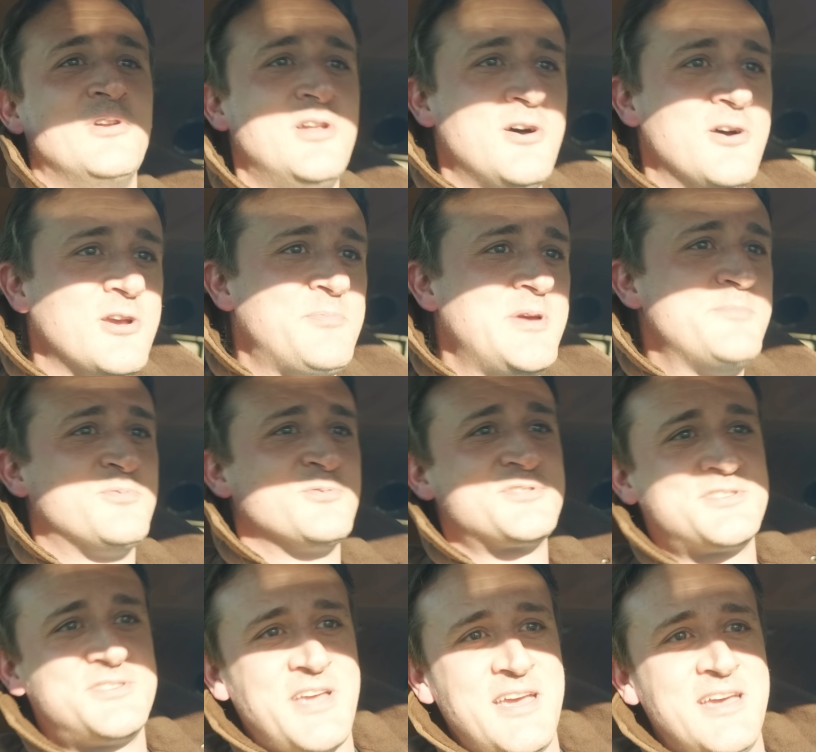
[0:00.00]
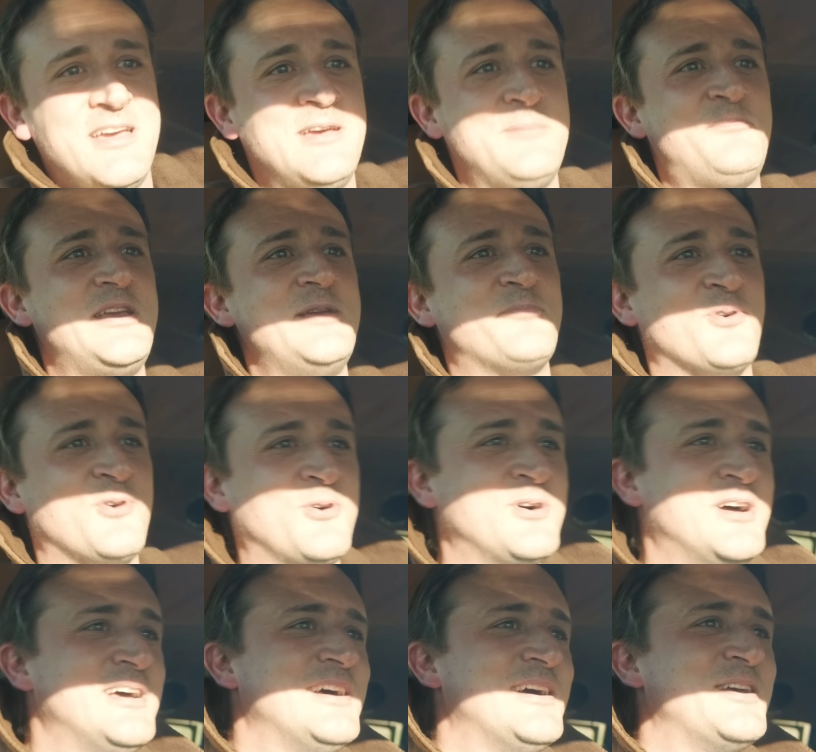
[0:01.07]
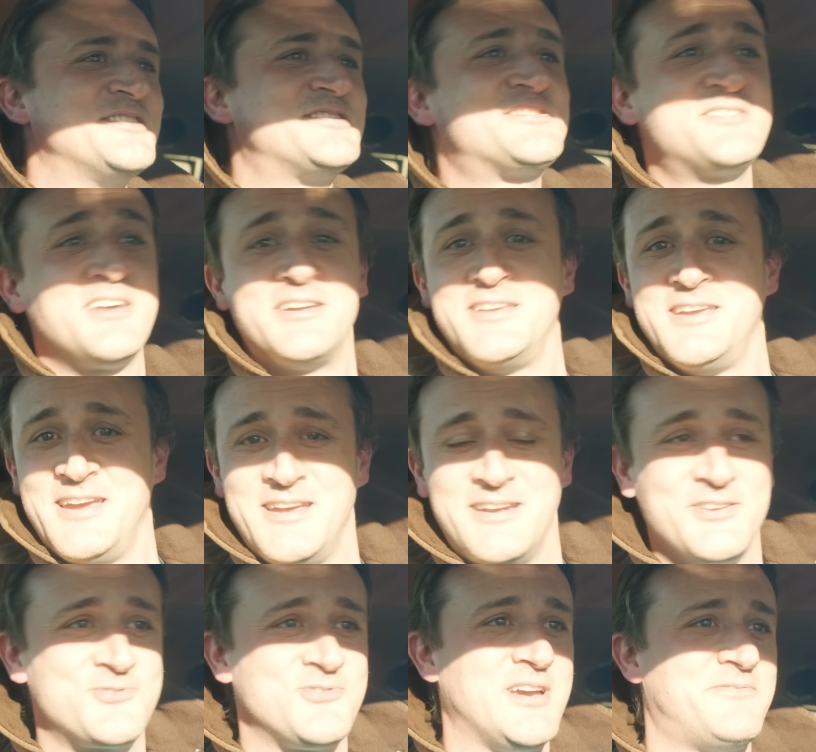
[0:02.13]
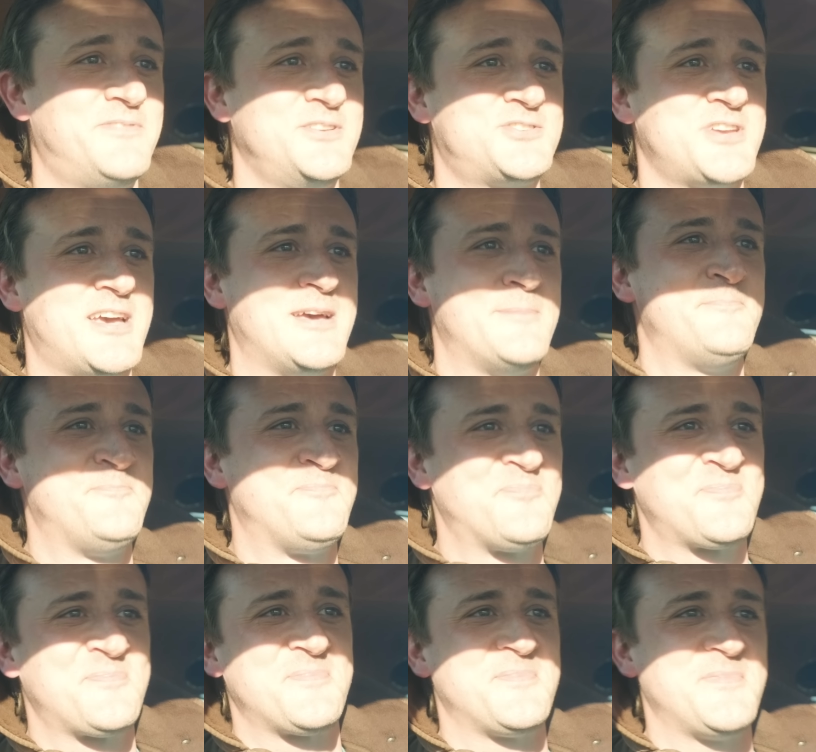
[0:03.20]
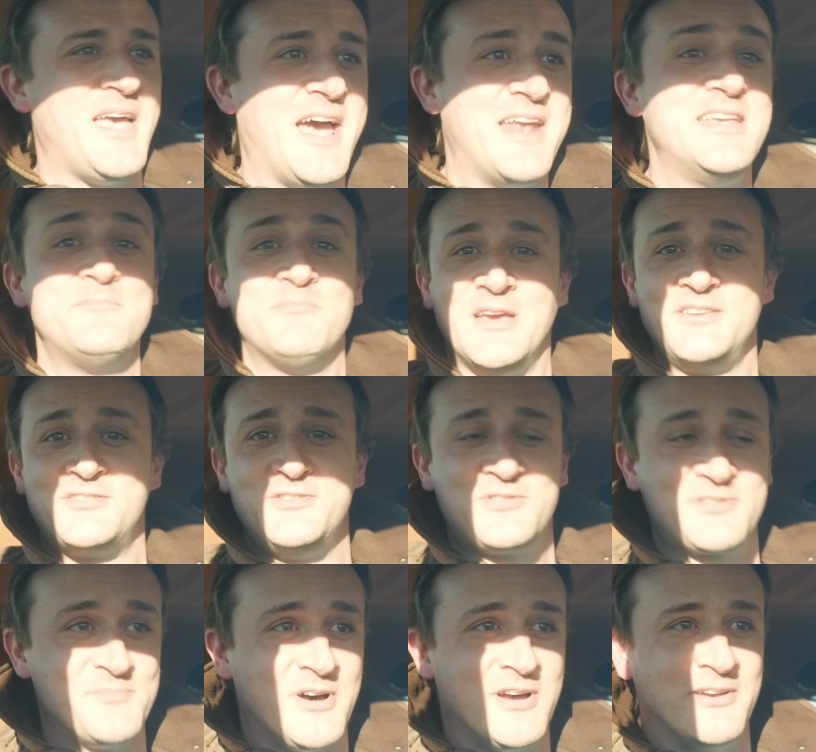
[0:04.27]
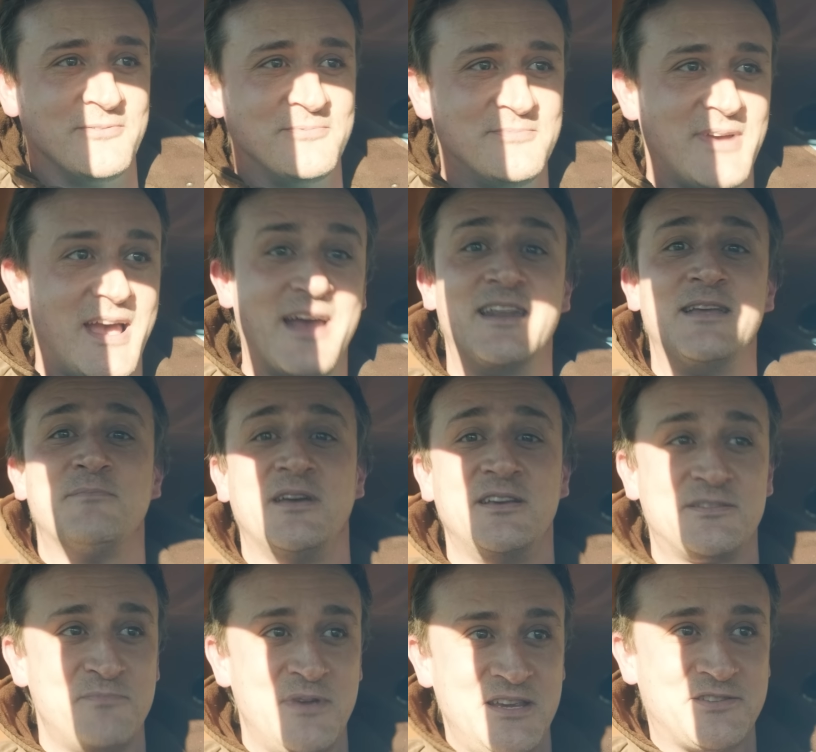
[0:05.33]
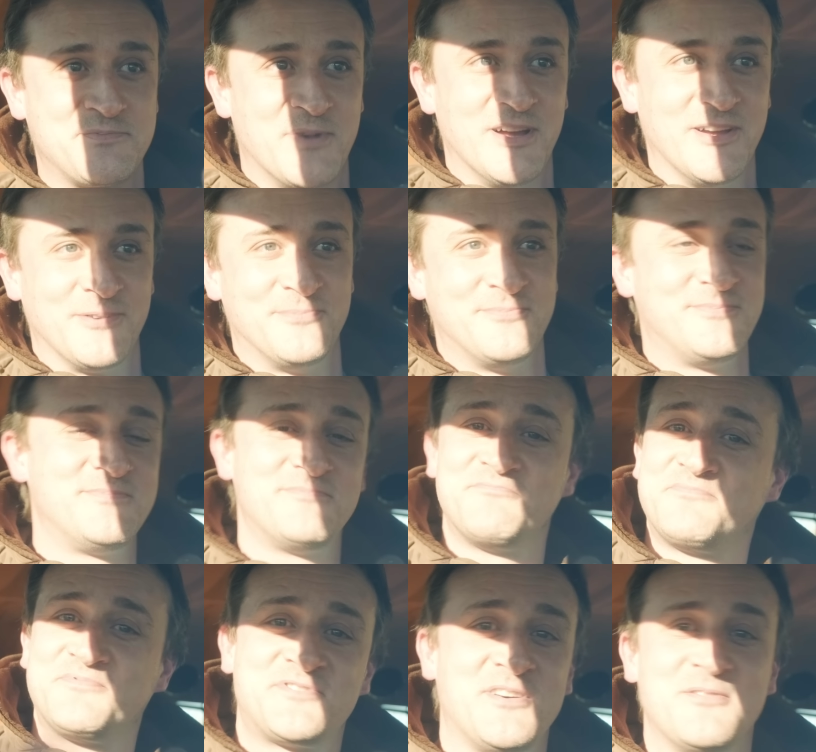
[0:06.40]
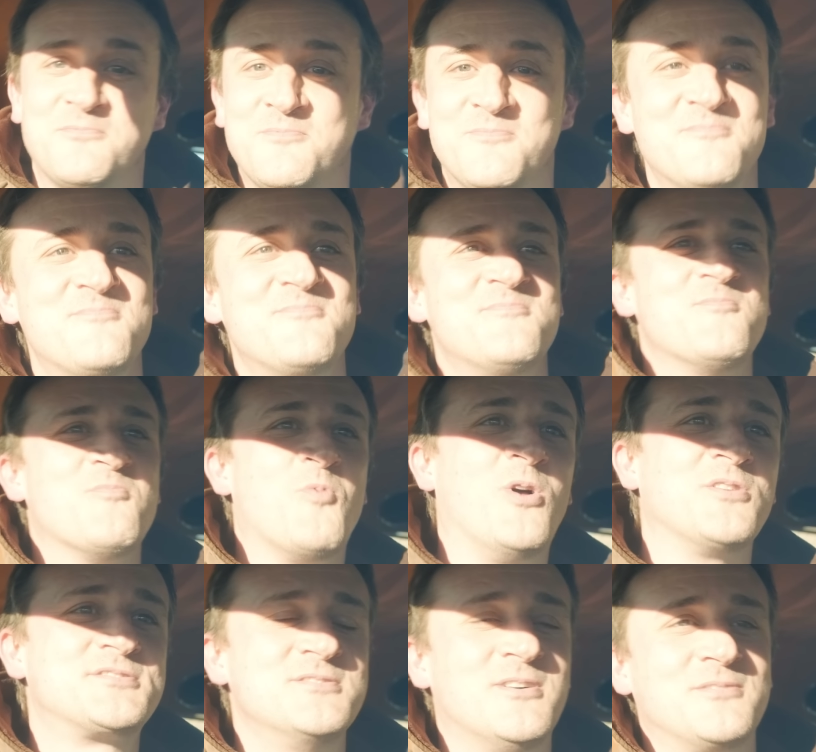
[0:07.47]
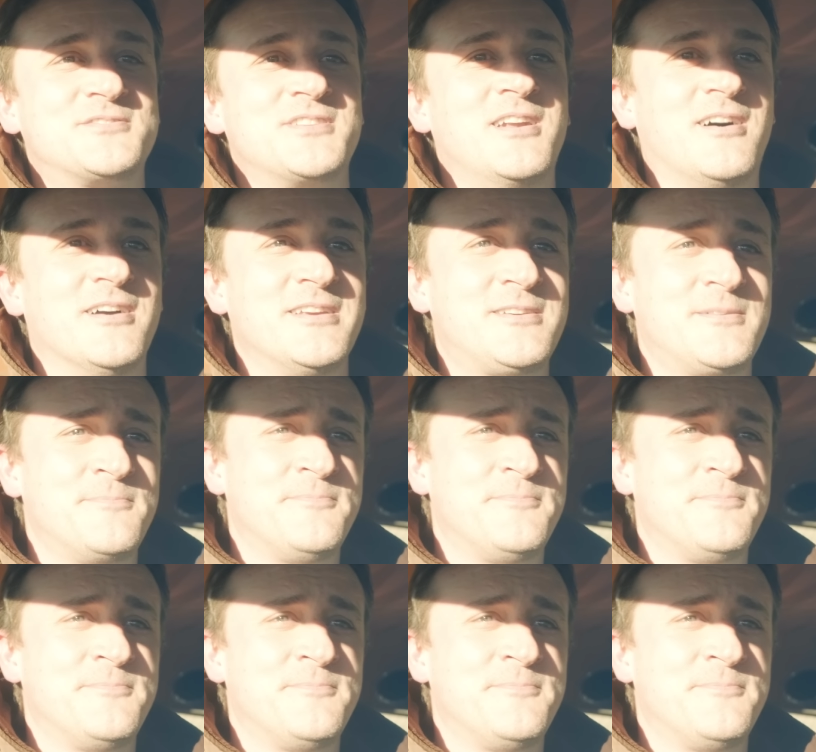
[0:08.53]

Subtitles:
look, people stare, people study it in a traffic jam, and it makes you smile, and it makes me smile. So what's not to like?